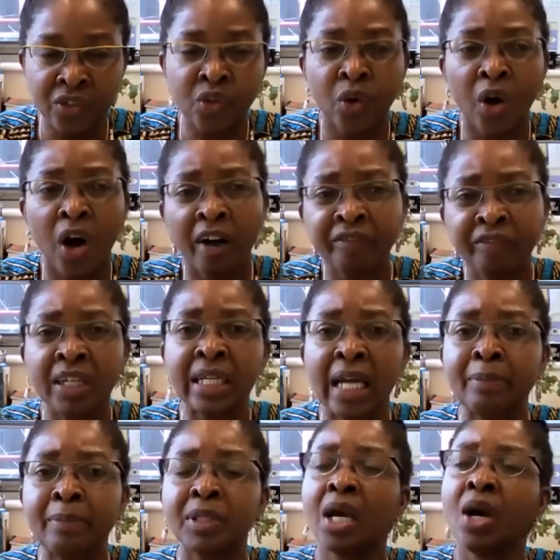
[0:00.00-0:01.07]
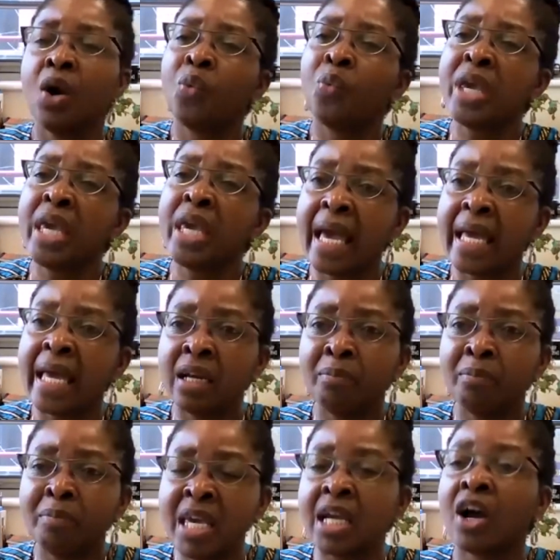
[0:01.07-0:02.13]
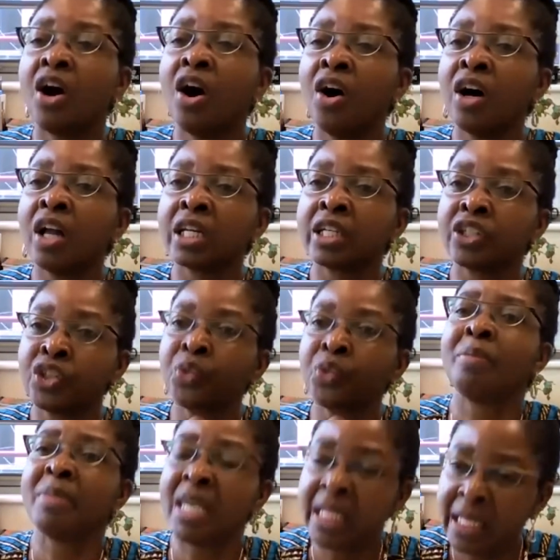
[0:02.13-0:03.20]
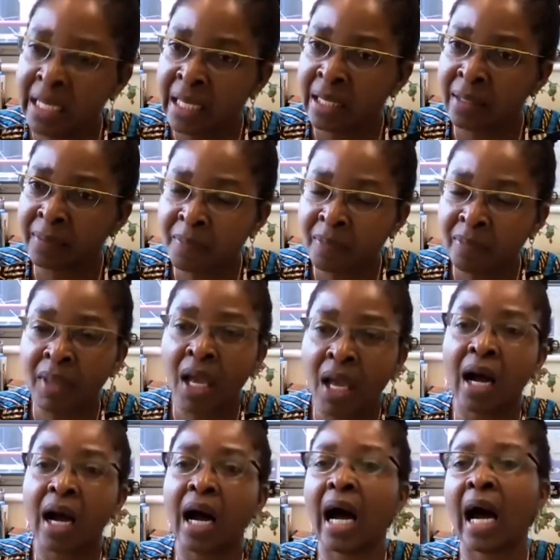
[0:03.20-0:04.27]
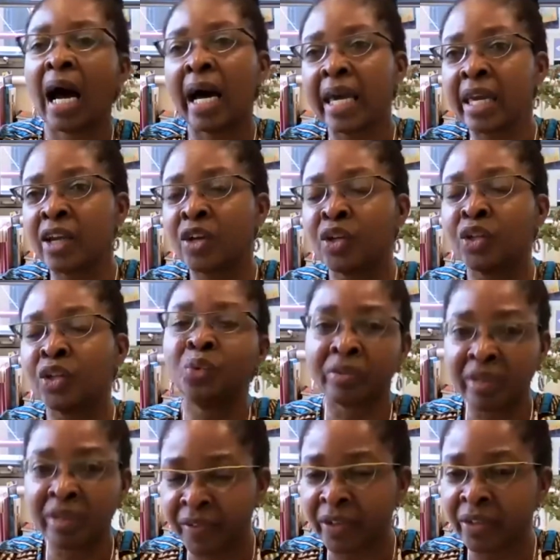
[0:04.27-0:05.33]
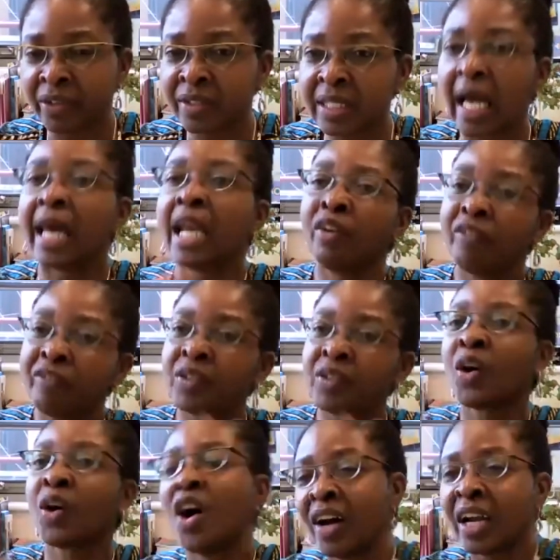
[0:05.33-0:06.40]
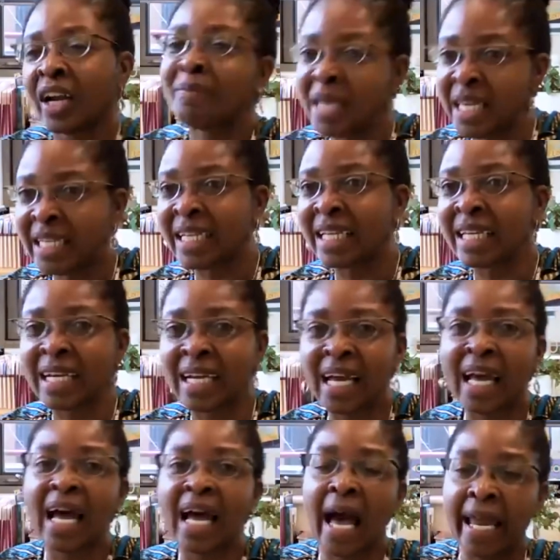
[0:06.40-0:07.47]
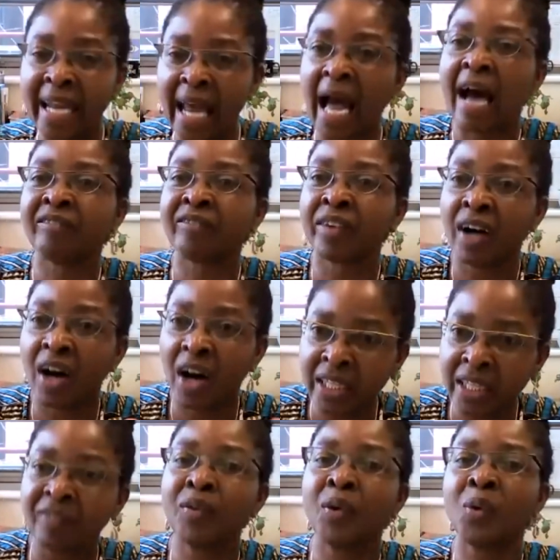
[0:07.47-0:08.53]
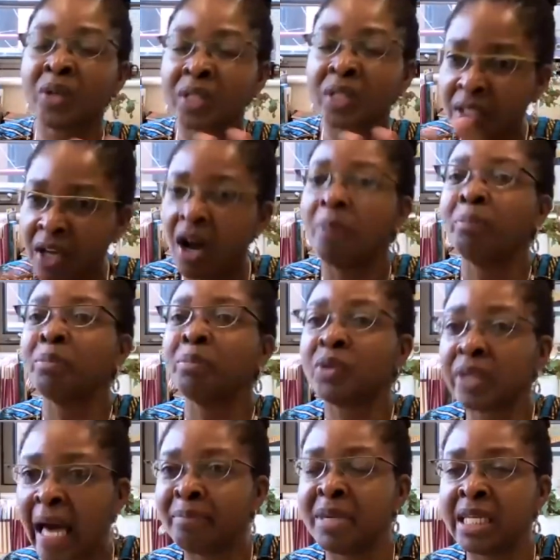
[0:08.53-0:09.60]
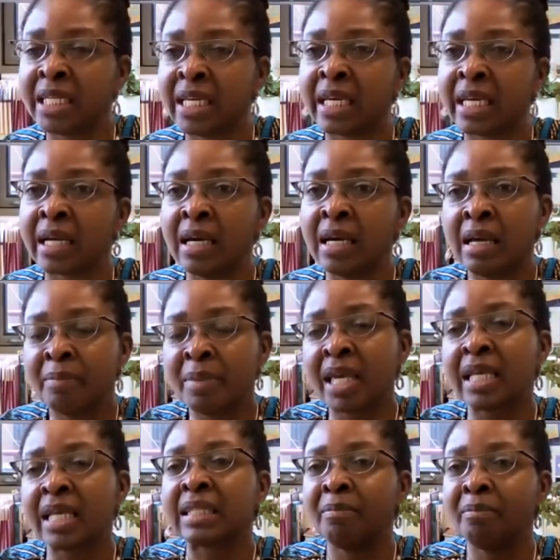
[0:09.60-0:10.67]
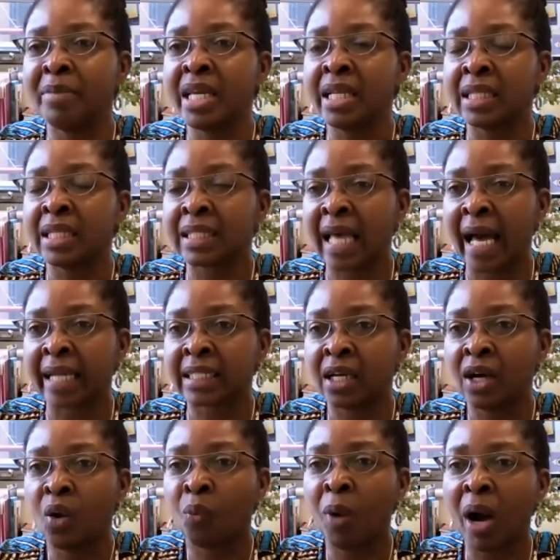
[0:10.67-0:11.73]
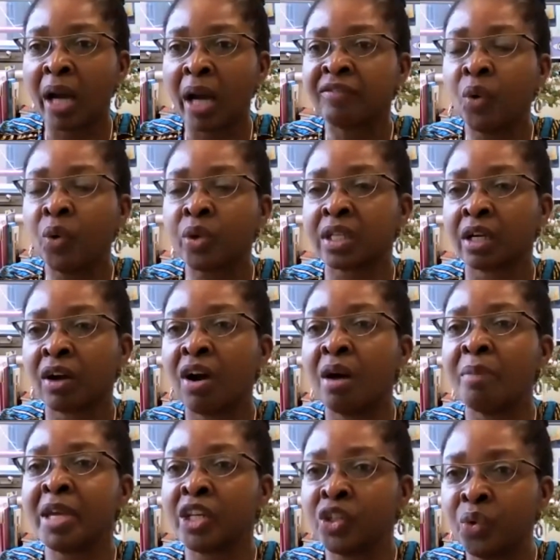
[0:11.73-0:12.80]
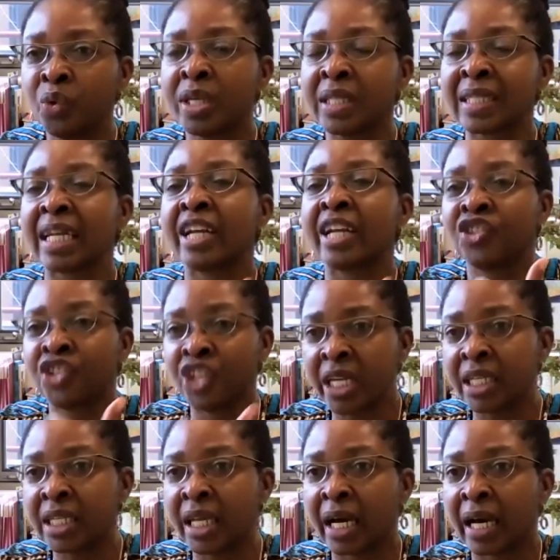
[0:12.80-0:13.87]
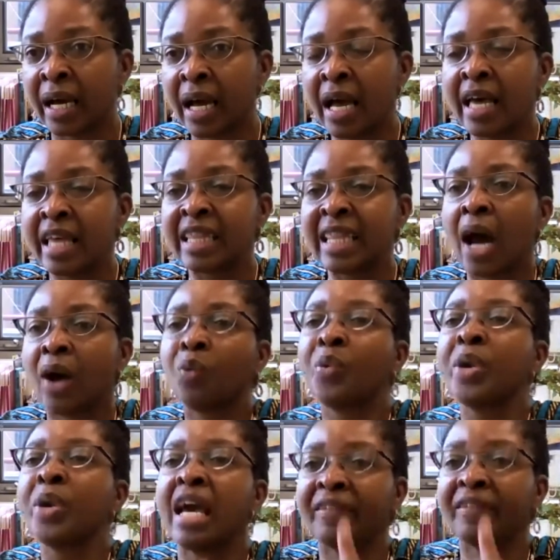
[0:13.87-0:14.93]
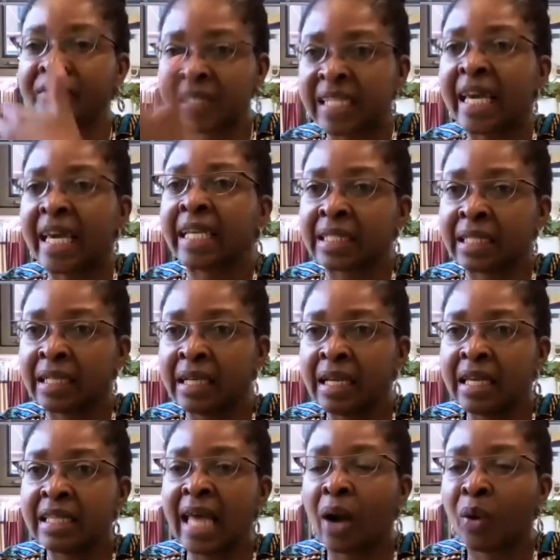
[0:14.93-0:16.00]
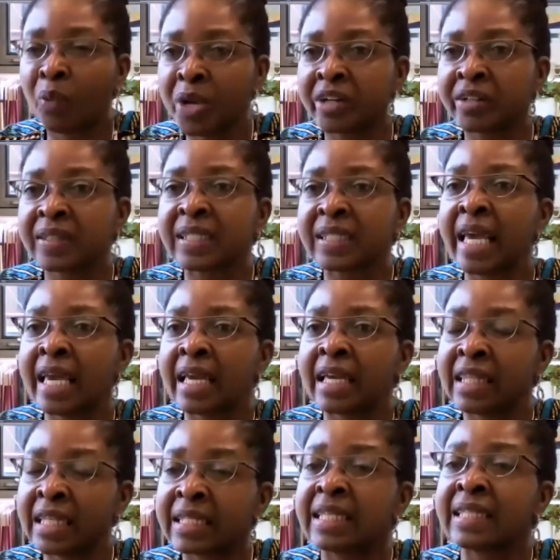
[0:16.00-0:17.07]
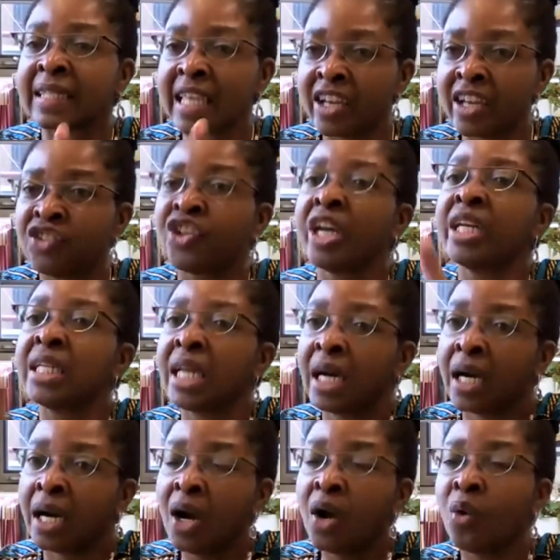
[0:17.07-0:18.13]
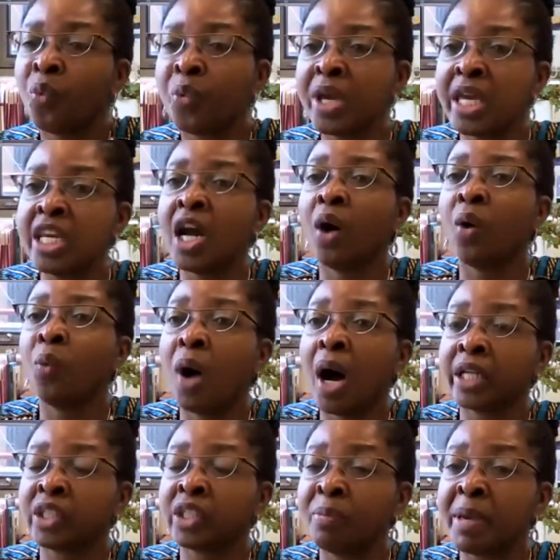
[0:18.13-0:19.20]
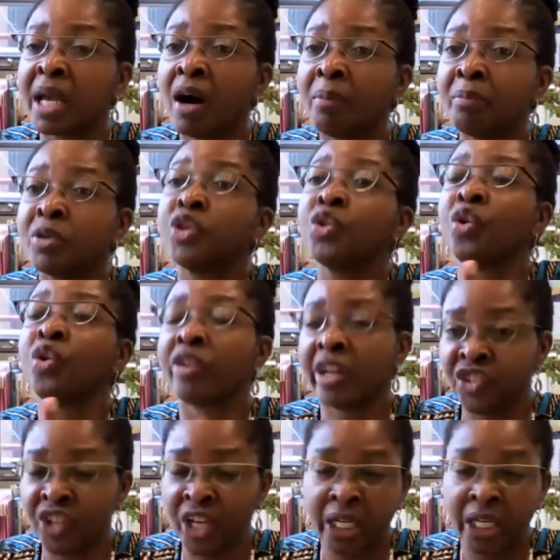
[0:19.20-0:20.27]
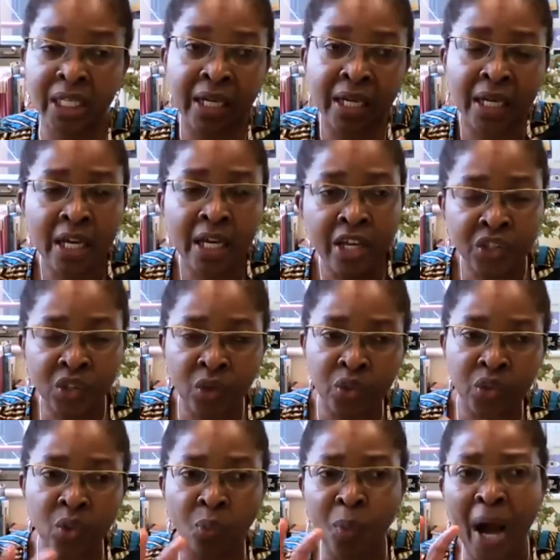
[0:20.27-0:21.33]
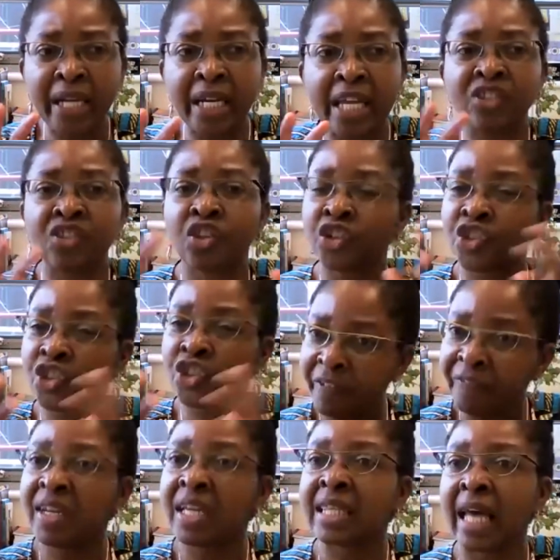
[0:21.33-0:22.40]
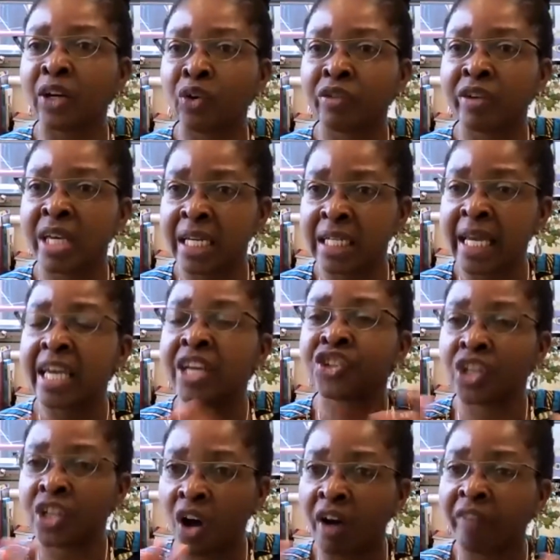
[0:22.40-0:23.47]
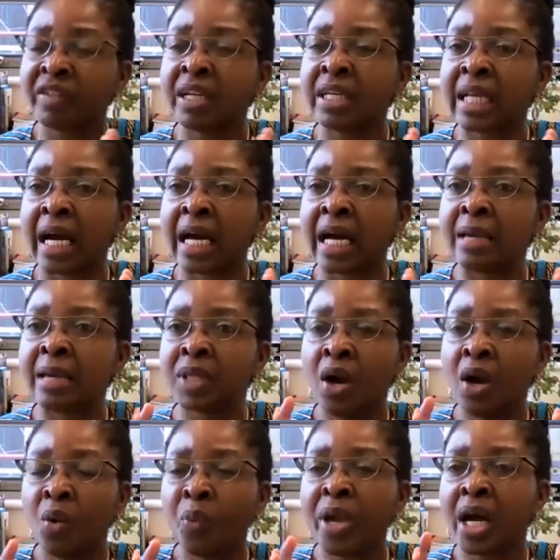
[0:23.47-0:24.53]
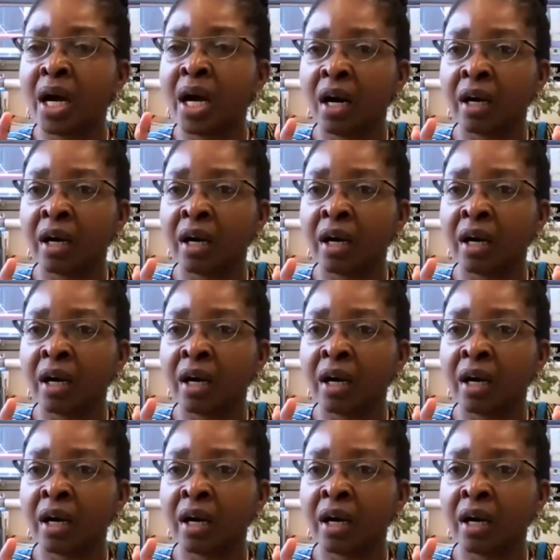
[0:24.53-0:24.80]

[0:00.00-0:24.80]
So oftentimes we end up being called to a meeting. I do the reverse. I love to call a meeting and have other folks come to that meeting, because it means that what folks are coming to is an agenda that we have set, that we are saying, this is the agenda we now want to become your agenda. So one is just shifting that orientation. Oftentimes we